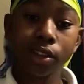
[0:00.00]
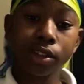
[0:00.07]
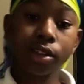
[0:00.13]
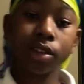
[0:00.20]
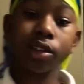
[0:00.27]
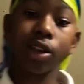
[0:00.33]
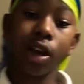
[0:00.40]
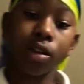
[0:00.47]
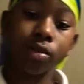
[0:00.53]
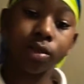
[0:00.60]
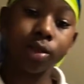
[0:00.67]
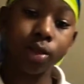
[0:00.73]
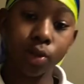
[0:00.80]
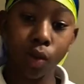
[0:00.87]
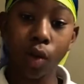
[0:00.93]
to talk
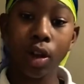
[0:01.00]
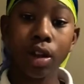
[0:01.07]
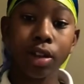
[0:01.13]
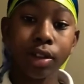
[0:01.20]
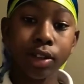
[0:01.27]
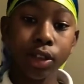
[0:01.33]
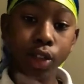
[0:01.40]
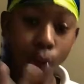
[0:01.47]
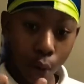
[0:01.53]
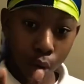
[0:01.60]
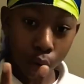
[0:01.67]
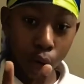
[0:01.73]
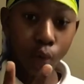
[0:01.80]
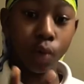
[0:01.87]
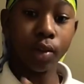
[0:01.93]
to
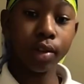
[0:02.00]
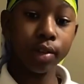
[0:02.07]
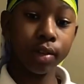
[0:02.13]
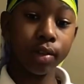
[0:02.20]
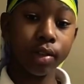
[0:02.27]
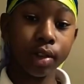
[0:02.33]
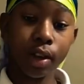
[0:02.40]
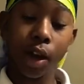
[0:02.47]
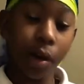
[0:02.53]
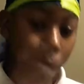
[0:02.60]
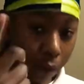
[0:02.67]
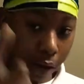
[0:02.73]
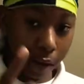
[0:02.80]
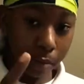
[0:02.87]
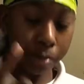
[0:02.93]
two, not
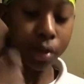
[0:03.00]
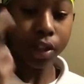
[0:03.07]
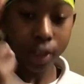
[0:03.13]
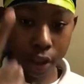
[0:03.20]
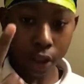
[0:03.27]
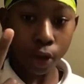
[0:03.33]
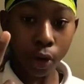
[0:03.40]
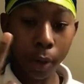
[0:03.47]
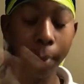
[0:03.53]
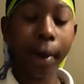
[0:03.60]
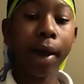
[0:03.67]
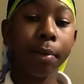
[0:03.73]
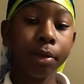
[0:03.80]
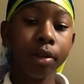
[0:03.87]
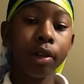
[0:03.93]
one, but two
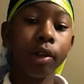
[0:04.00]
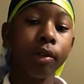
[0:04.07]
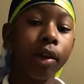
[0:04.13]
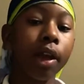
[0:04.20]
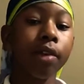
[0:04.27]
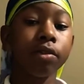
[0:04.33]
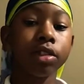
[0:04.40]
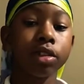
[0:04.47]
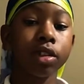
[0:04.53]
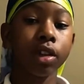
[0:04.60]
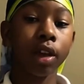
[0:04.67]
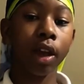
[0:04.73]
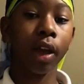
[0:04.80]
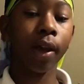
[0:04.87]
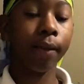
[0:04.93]
popular waivers
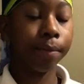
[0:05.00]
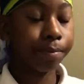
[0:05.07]
today.